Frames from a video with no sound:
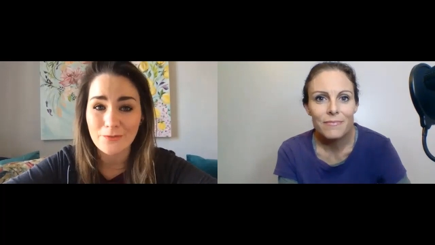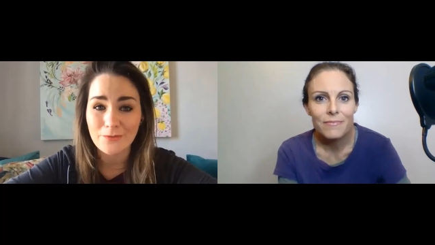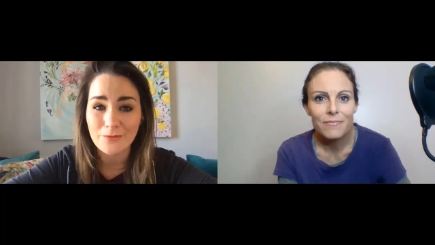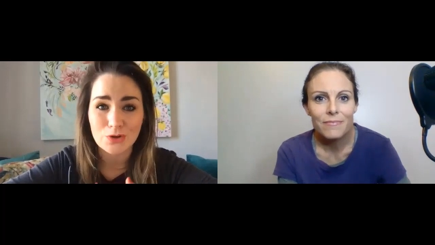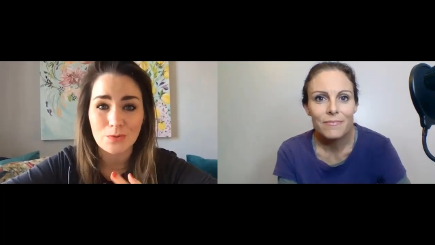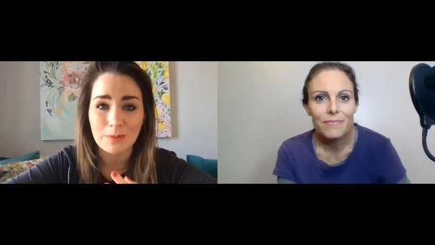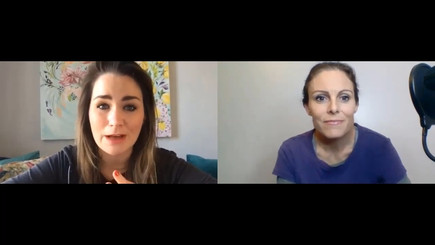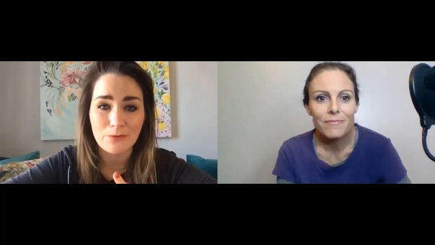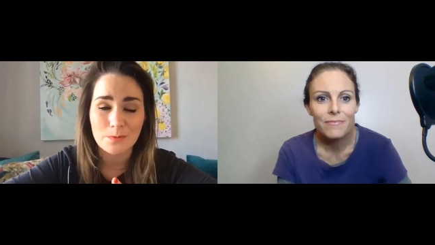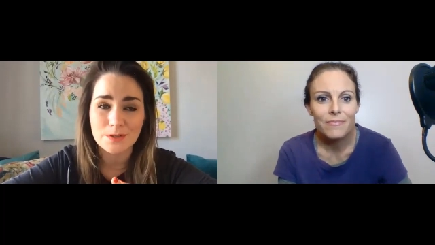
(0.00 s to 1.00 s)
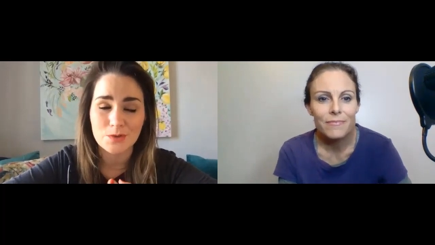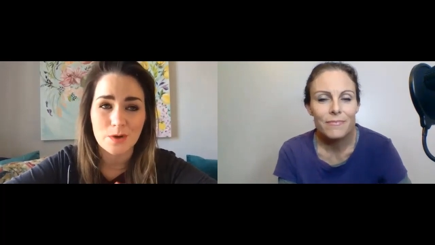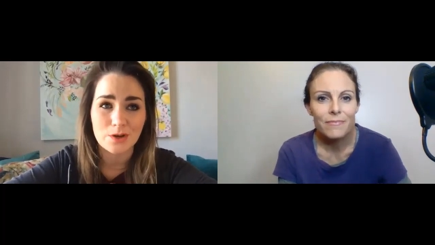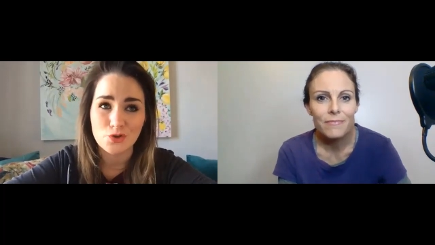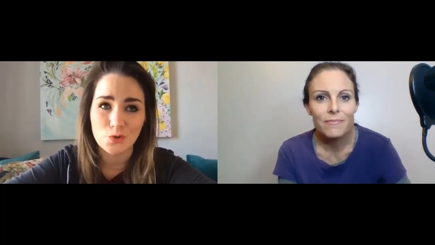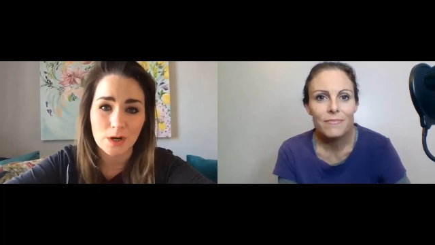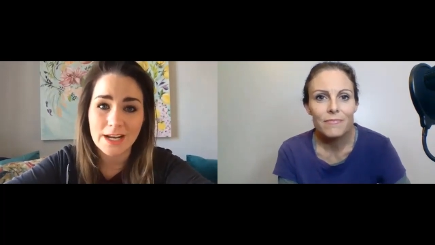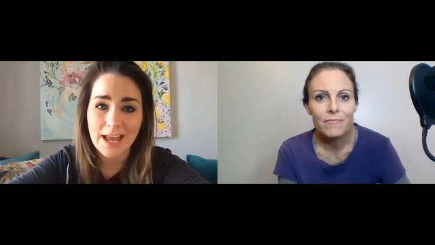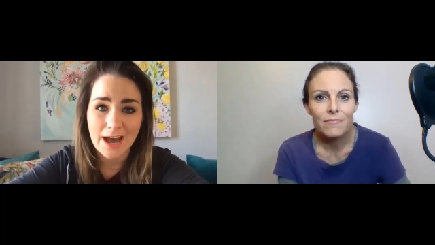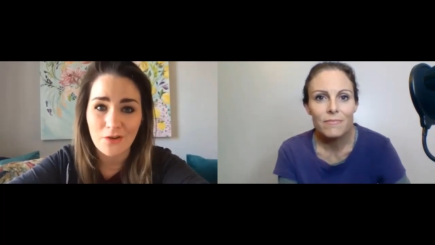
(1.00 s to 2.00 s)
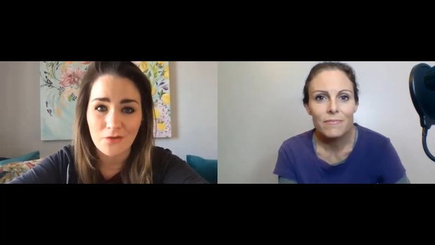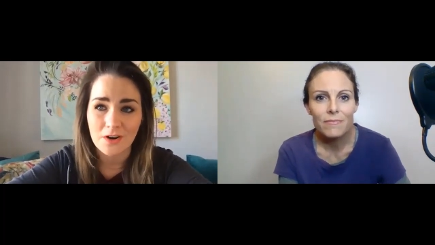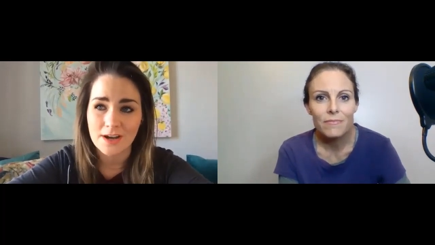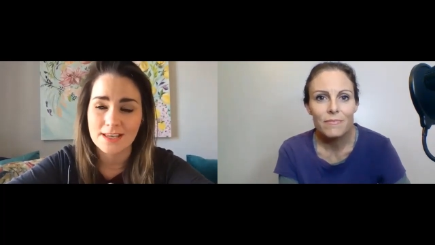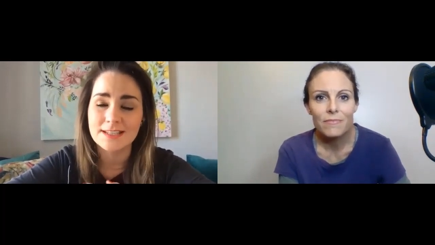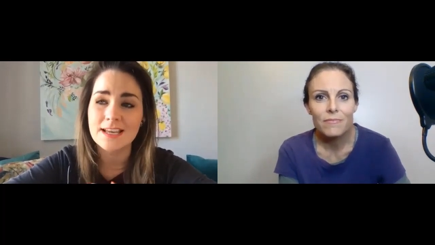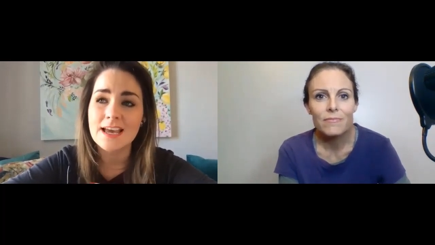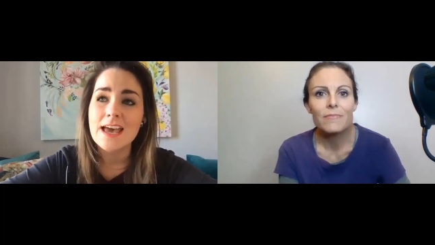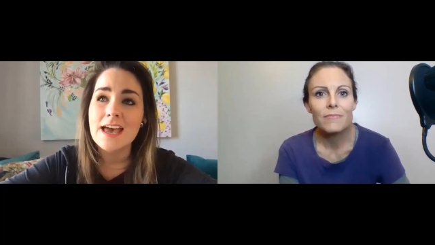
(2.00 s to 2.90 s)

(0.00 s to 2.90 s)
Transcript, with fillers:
Speaker 1: personal platforms as well, Jordan Alvarez.